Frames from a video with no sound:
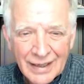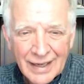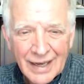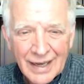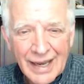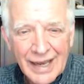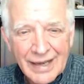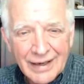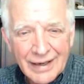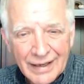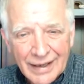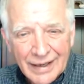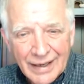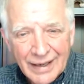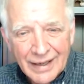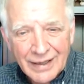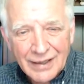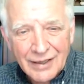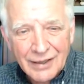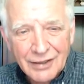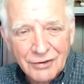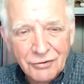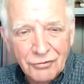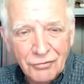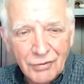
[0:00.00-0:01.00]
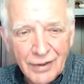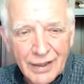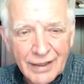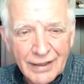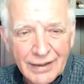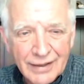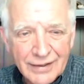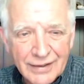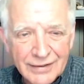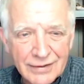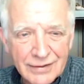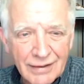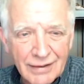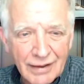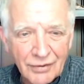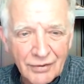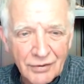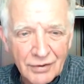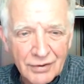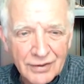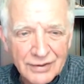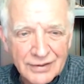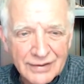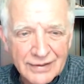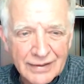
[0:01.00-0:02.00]
And again, contrite is
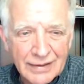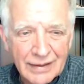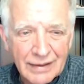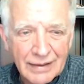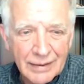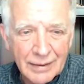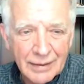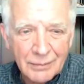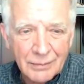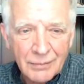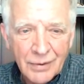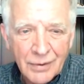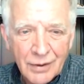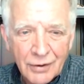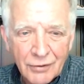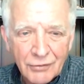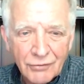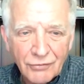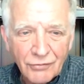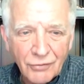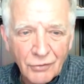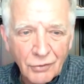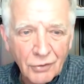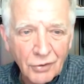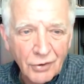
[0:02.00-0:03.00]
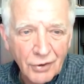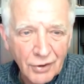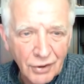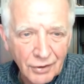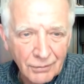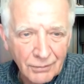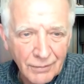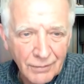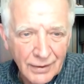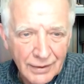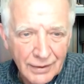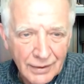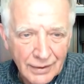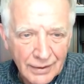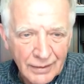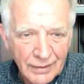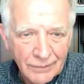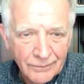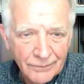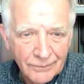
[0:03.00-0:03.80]
another synonym for humility.